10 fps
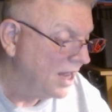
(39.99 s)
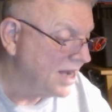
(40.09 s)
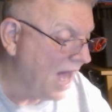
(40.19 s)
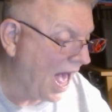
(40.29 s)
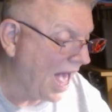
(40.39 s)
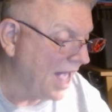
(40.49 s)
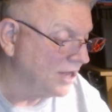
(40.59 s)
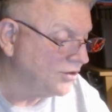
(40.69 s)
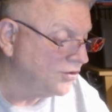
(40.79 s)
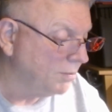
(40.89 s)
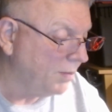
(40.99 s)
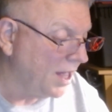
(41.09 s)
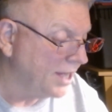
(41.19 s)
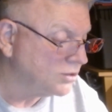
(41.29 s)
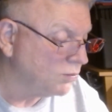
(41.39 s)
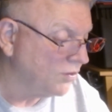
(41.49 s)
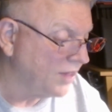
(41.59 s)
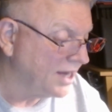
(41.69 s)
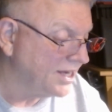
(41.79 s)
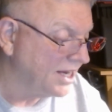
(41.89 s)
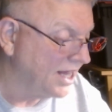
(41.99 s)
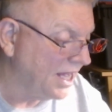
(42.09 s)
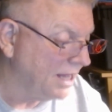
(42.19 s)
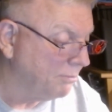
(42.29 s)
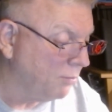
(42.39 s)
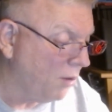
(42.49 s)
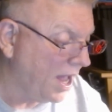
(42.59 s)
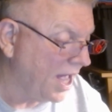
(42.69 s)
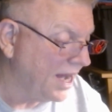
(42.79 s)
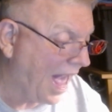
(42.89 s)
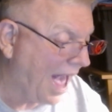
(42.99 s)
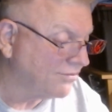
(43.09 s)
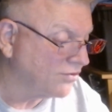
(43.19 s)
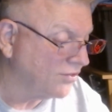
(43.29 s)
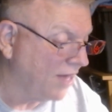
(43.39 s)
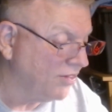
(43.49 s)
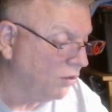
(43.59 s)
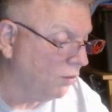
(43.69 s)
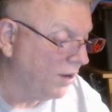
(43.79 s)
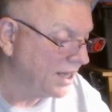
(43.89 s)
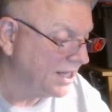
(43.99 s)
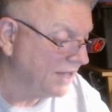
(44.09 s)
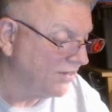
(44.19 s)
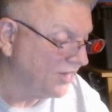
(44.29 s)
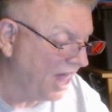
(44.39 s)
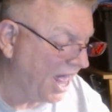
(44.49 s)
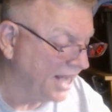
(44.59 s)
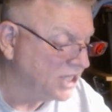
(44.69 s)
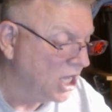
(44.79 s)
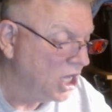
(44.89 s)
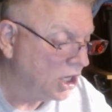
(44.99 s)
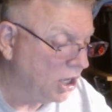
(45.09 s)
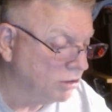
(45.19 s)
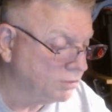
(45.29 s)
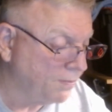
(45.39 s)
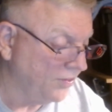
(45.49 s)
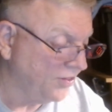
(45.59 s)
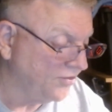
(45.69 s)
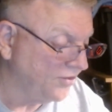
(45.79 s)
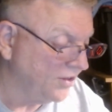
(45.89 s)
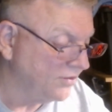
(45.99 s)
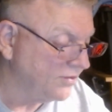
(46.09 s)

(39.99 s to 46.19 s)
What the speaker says: nigh unto the place where they did eat bread after that the Lord had given thanks." Close parentheses.